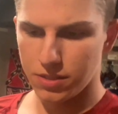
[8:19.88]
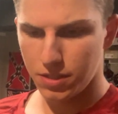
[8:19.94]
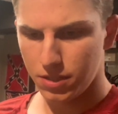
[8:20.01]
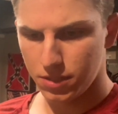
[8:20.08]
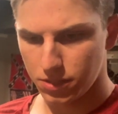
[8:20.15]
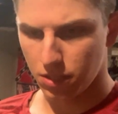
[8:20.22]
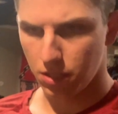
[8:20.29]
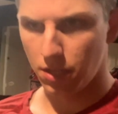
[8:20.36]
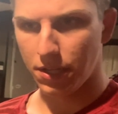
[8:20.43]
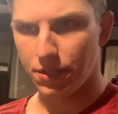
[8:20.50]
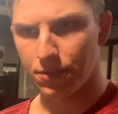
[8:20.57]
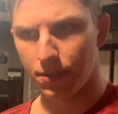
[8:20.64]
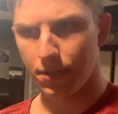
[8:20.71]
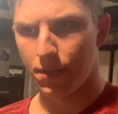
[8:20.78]
it is
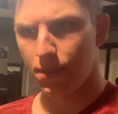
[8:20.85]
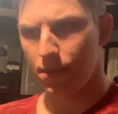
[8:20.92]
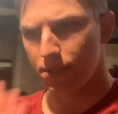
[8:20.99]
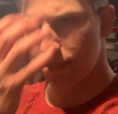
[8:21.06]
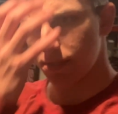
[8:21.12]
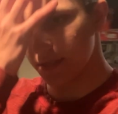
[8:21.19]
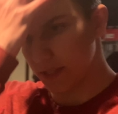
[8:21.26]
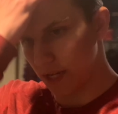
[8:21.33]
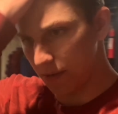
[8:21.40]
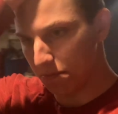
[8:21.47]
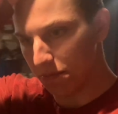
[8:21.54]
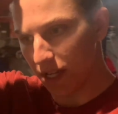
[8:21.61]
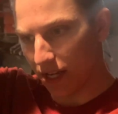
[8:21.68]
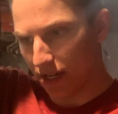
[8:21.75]
later in this
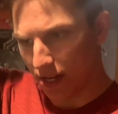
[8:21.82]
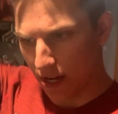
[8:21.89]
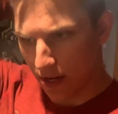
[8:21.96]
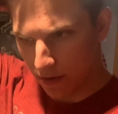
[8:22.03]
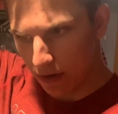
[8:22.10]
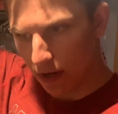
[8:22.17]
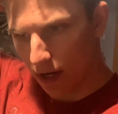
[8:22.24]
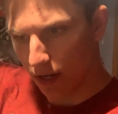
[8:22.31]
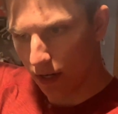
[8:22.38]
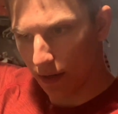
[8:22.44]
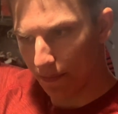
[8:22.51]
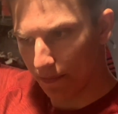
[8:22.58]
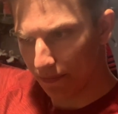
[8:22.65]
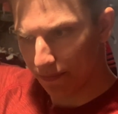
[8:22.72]
same day now.
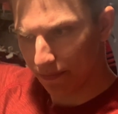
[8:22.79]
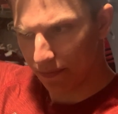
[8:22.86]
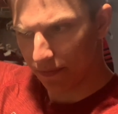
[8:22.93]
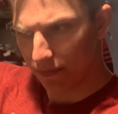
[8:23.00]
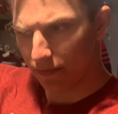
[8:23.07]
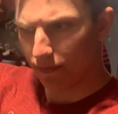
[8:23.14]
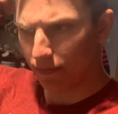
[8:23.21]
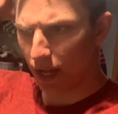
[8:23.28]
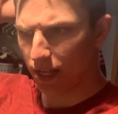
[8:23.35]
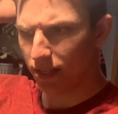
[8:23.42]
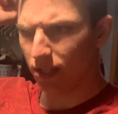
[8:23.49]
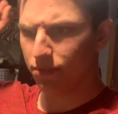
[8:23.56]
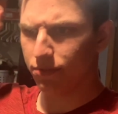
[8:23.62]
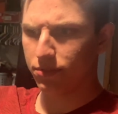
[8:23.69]
I
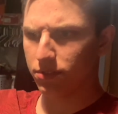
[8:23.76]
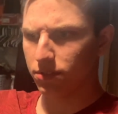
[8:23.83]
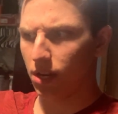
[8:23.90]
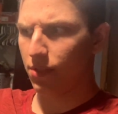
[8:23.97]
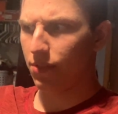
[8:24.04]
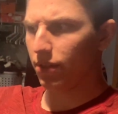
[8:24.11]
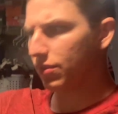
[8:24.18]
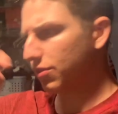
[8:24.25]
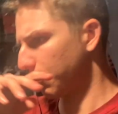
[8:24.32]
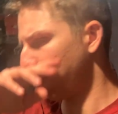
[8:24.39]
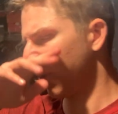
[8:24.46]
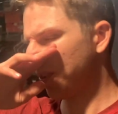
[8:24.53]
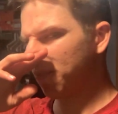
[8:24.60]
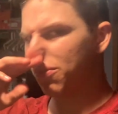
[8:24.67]
left, I think,
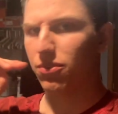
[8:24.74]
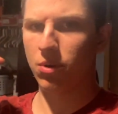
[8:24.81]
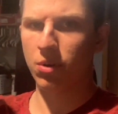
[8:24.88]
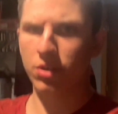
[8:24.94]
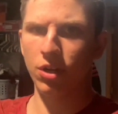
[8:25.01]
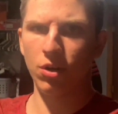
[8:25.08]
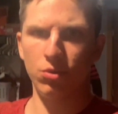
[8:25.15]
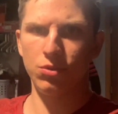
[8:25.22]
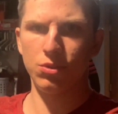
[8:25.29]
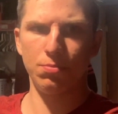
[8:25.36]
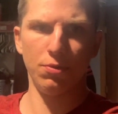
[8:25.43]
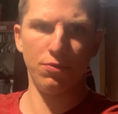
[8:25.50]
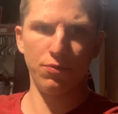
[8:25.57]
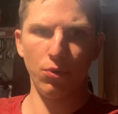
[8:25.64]
3 or 4 coats
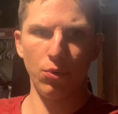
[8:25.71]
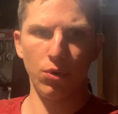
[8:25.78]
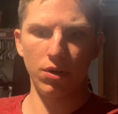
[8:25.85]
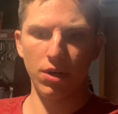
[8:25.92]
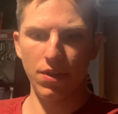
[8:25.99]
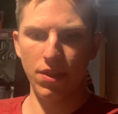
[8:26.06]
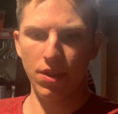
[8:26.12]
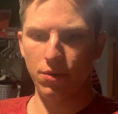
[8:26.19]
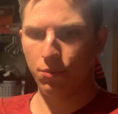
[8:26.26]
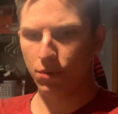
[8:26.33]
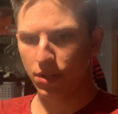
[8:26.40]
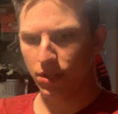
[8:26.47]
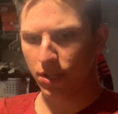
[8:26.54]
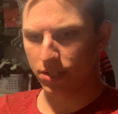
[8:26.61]
before, and then
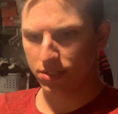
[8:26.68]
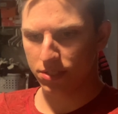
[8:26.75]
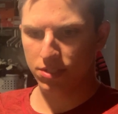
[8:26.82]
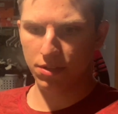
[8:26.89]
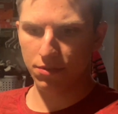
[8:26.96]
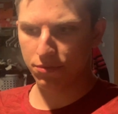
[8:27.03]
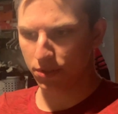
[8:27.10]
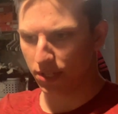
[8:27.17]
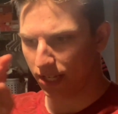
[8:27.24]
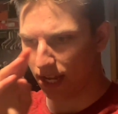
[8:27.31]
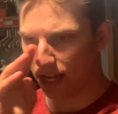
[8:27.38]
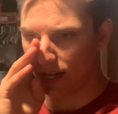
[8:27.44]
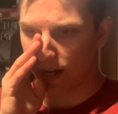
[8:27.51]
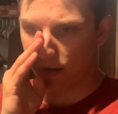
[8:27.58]
it let sit for like
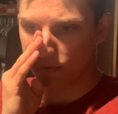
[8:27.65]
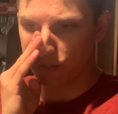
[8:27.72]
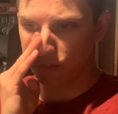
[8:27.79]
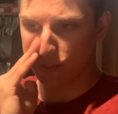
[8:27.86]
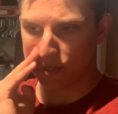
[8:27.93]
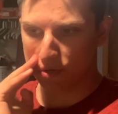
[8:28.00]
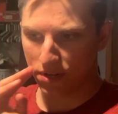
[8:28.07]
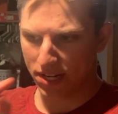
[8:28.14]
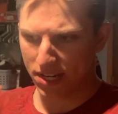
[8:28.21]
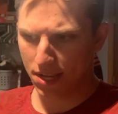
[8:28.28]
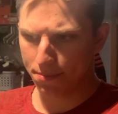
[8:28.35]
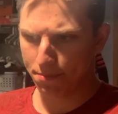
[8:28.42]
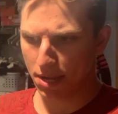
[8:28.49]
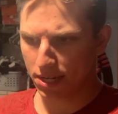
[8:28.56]
8 hours or so, and I
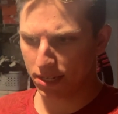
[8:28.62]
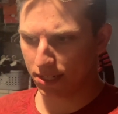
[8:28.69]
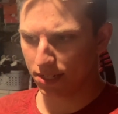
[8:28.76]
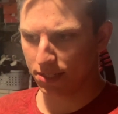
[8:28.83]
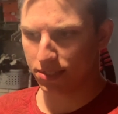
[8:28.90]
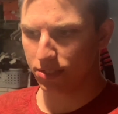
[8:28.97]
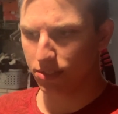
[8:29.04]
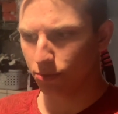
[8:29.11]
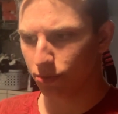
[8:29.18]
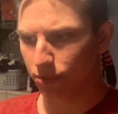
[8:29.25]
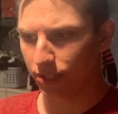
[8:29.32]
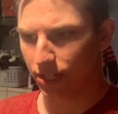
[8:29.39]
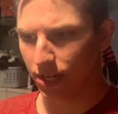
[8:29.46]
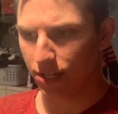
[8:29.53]
came back, and it's still
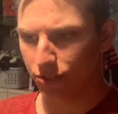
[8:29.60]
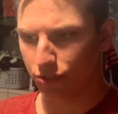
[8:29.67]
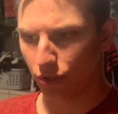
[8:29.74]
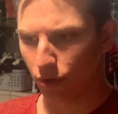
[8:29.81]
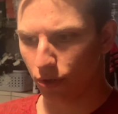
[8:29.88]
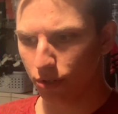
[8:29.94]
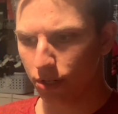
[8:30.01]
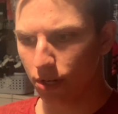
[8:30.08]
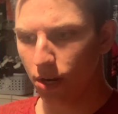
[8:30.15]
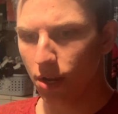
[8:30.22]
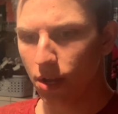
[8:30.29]
really not dark.